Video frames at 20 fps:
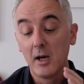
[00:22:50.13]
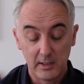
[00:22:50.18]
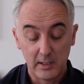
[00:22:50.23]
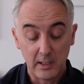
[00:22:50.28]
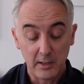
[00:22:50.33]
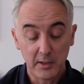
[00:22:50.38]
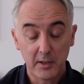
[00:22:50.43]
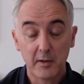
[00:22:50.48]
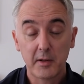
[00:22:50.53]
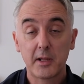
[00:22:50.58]

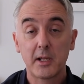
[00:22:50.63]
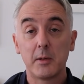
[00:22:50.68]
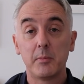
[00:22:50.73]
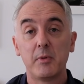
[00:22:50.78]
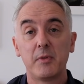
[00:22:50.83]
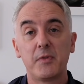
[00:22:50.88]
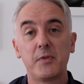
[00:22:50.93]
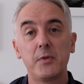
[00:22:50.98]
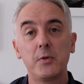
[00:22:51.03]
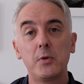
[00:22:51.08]
Now, as I said
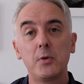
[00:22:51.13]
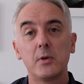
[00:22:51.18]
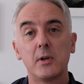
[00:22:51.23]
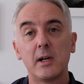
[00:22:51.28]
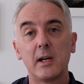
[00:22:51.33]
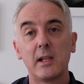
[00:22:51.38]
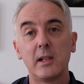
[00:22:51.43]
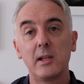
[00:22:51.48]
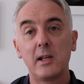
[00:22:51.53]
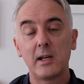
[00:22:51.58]
before,
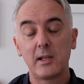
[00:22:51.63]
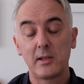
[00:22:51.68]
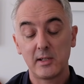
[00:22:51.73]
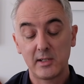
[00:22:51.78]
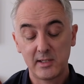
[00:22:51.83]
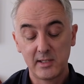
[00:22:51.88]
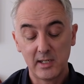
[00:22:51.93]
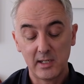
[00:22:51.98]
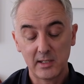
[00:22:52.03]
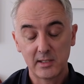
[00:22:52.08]
I like the
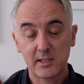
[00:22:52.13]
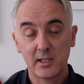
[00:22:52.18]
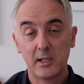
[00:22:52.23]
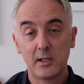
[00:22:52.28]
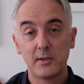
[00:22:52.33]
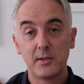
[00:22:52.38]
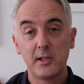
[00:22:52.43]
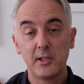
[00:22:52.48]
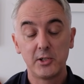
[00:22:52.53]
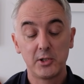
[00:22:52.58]

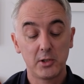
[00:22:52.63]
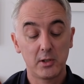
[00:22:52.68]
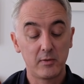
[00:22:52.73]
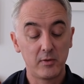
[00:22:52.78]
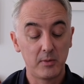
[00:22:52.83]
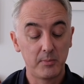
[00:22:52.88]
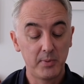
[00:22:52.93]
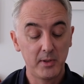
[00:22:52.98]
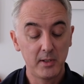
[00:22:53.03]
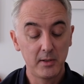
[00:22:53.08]
tactile nature of
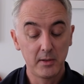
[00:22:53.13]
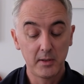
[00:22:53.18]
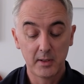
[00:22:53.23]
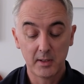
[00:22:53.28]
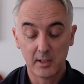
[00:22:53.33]
the buttons.